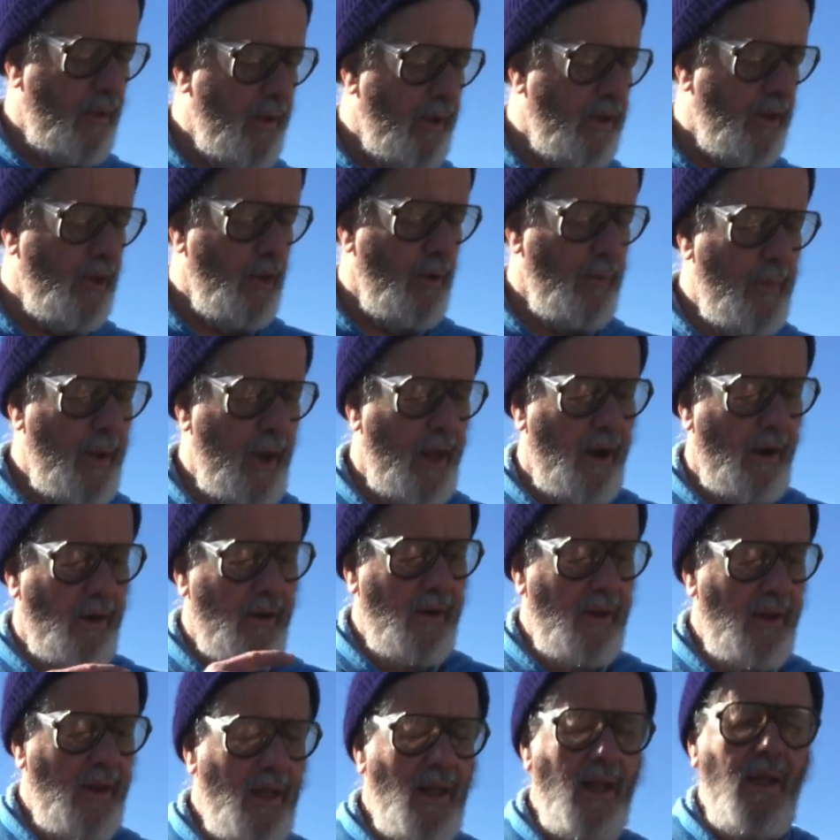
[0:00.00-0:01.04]
we'd do better.
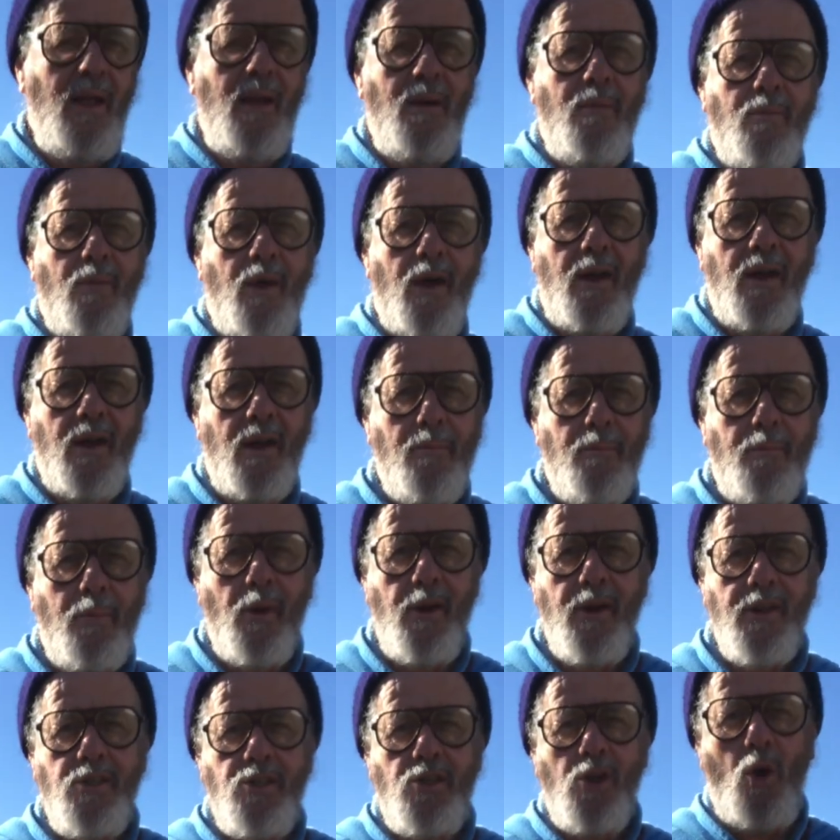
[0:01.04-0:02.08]
But I'm
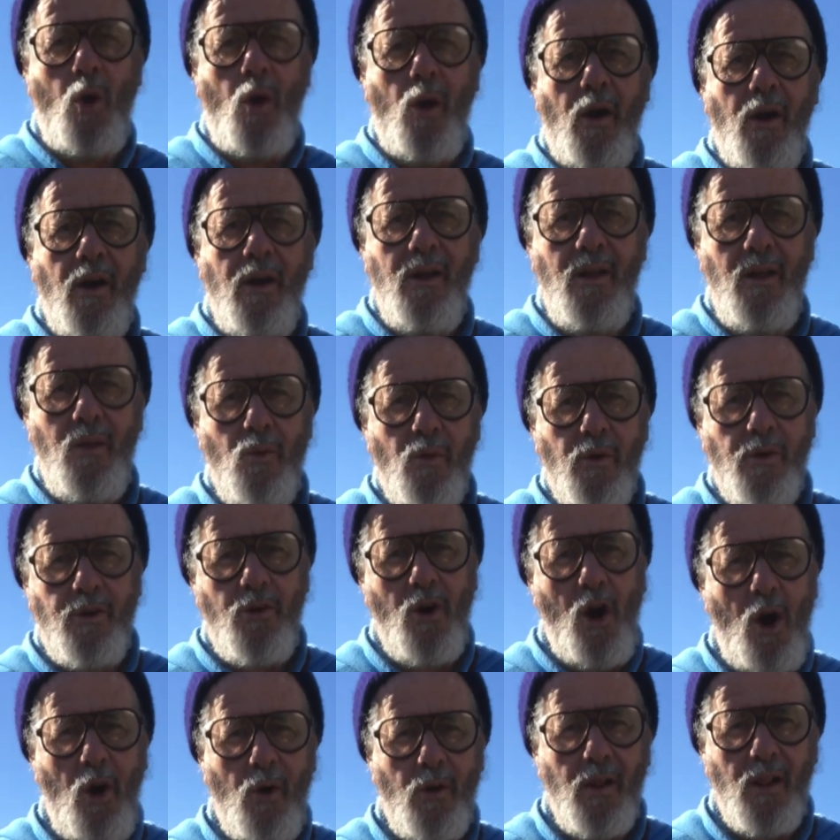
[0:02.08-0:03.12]
pretty sure we're
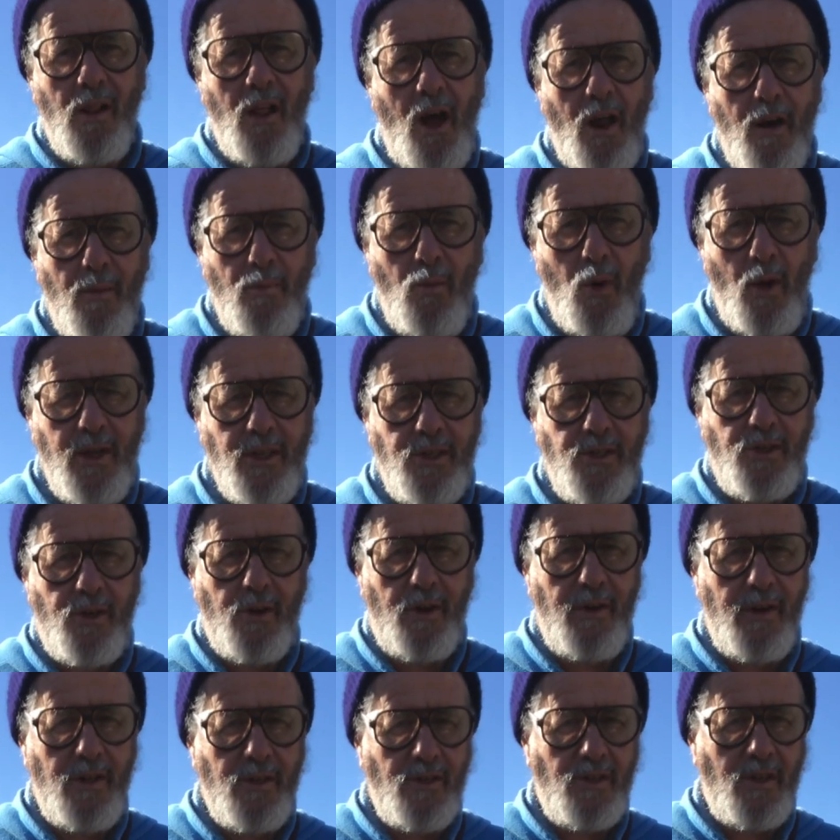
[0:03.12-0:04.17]
drawing a lot of
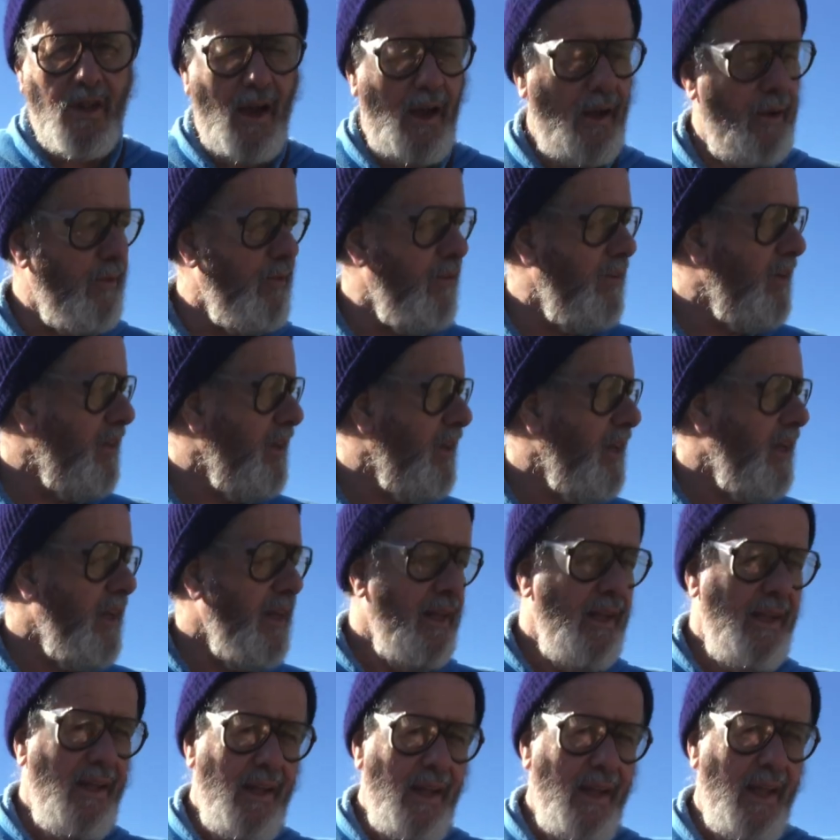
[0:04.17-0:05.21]
moisture and stuff
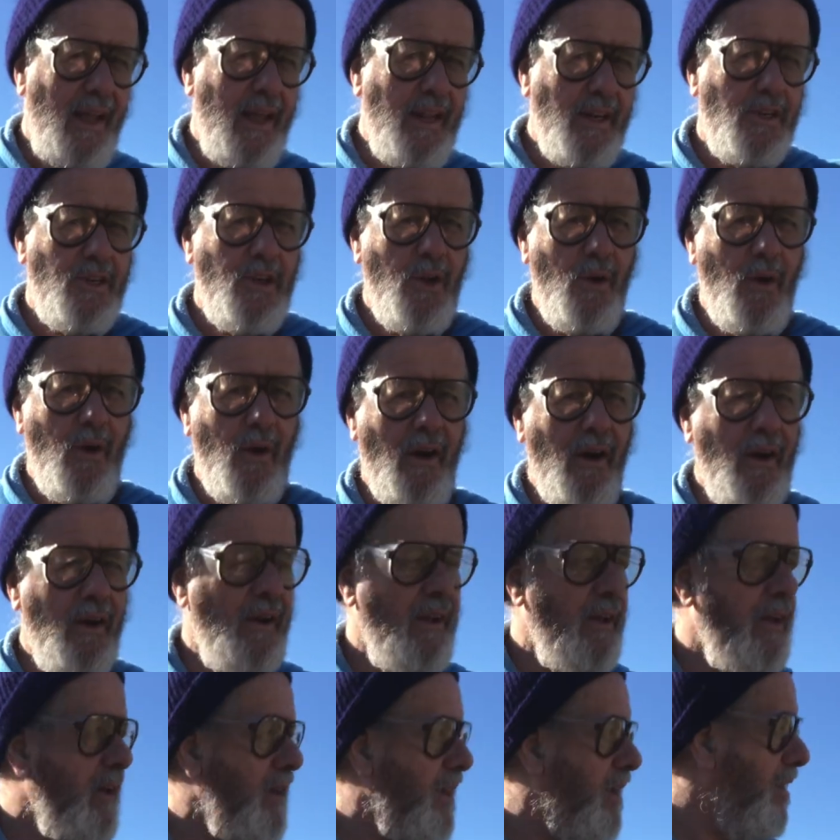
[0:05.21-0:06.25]
into her
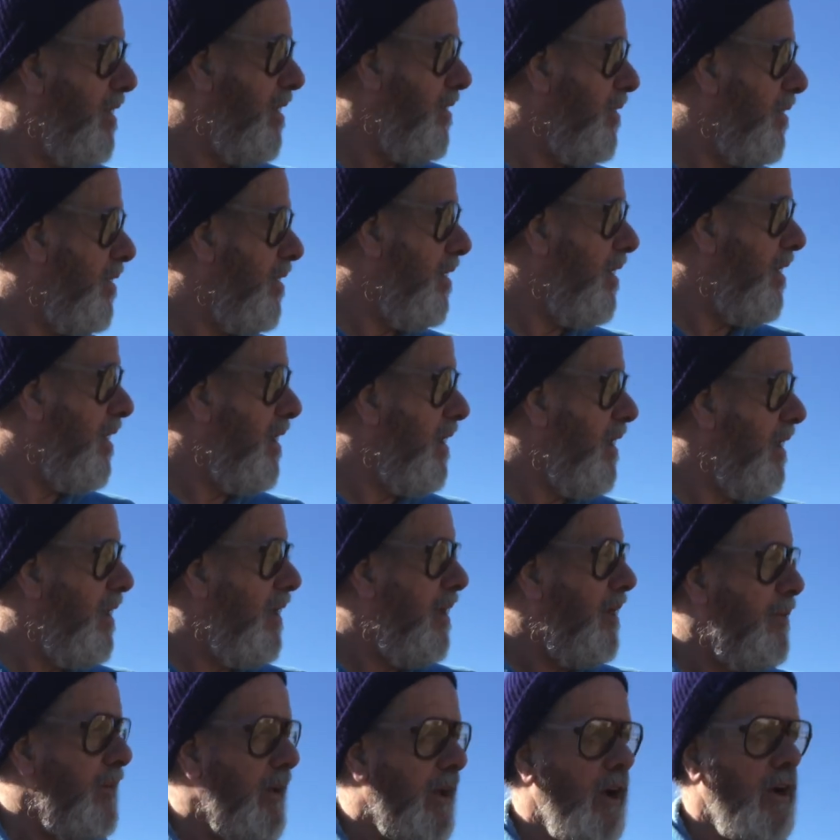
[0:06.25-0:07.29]

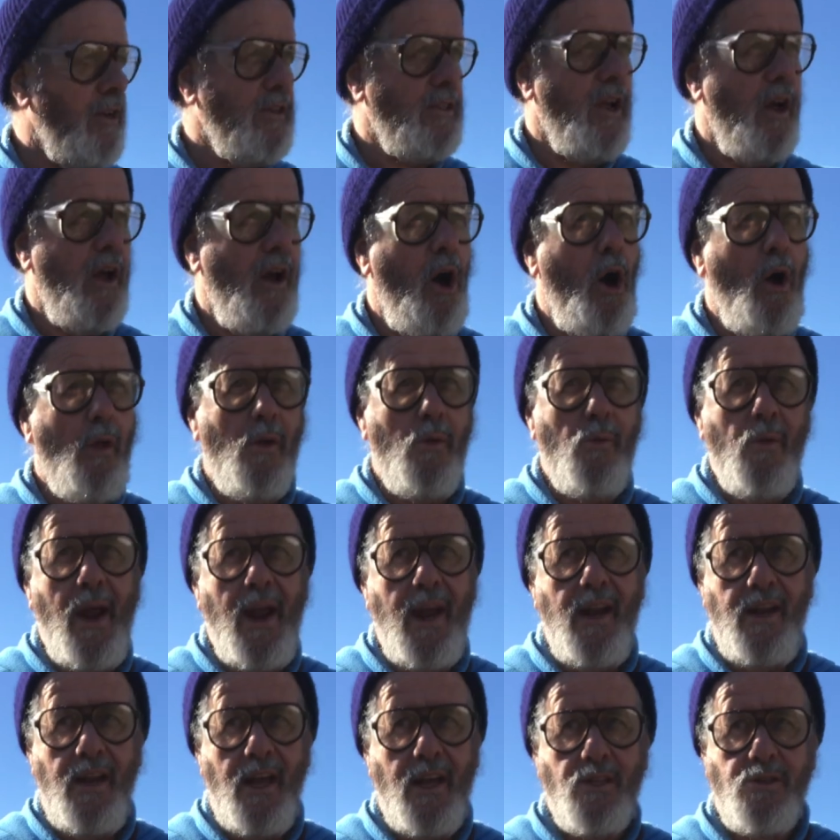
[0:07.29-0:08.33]
because of all the
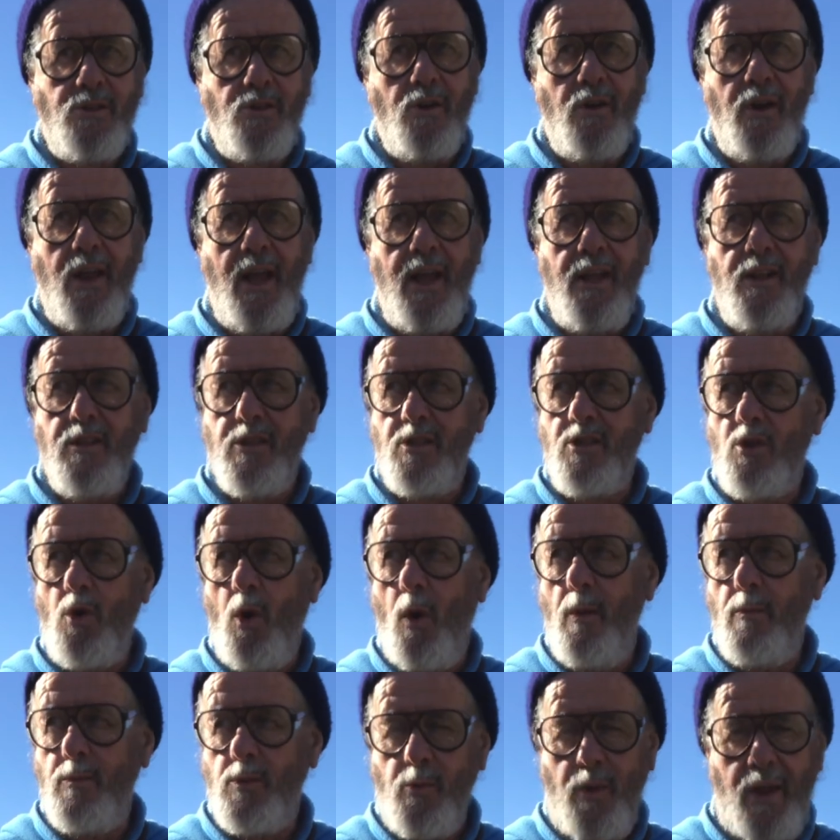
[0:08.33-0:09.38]
rain yesterday and the
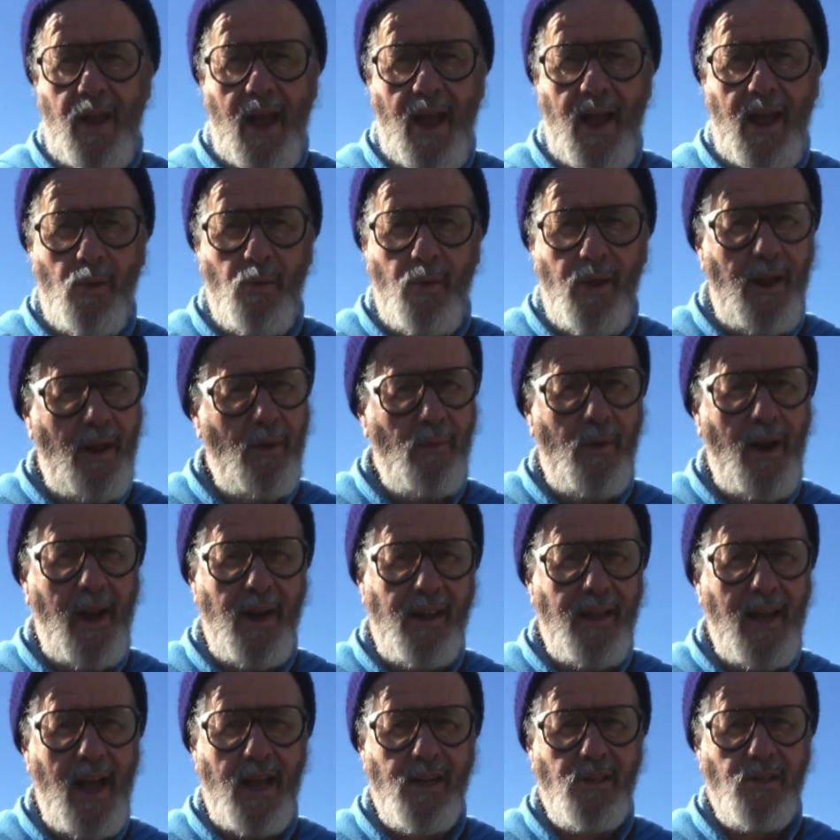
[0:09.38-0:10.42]
storms we had. It rained
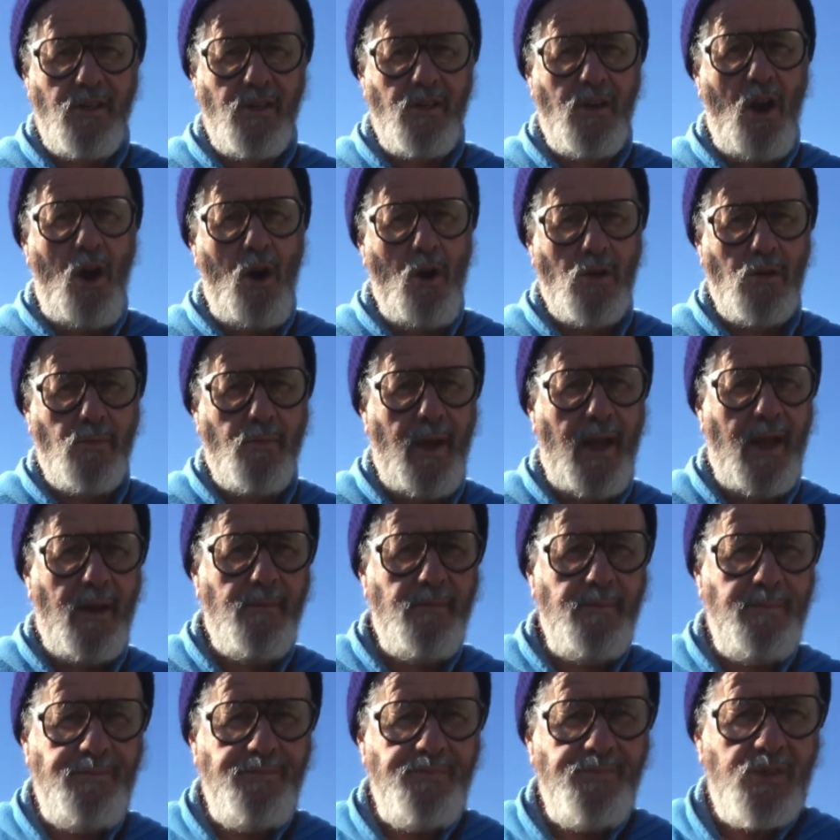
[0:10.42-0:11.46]
cats and dogs, man.
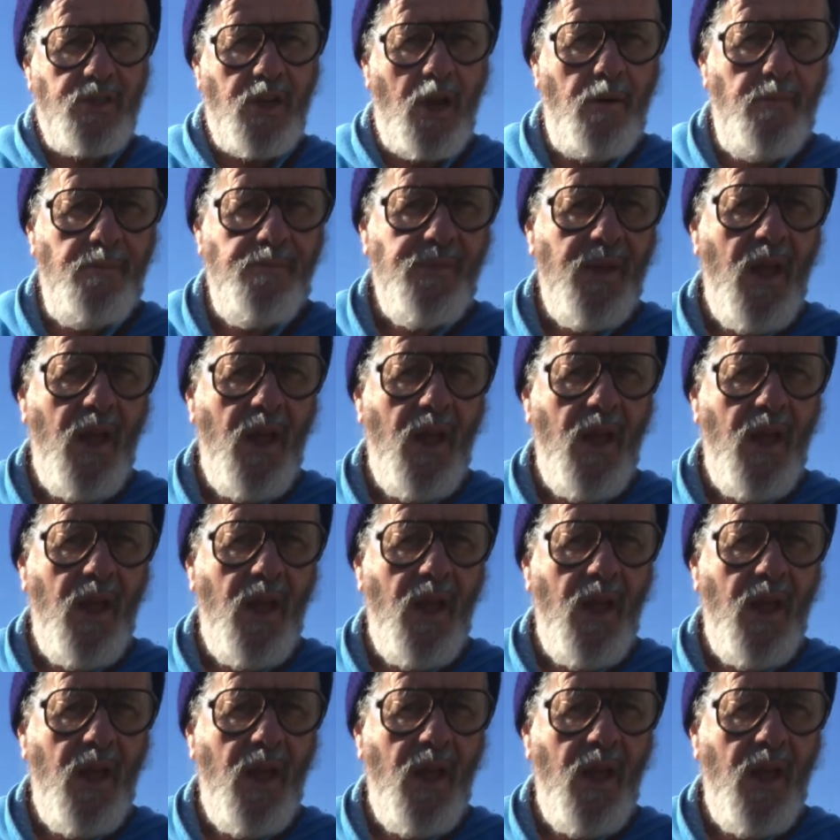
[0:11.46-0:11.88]
So,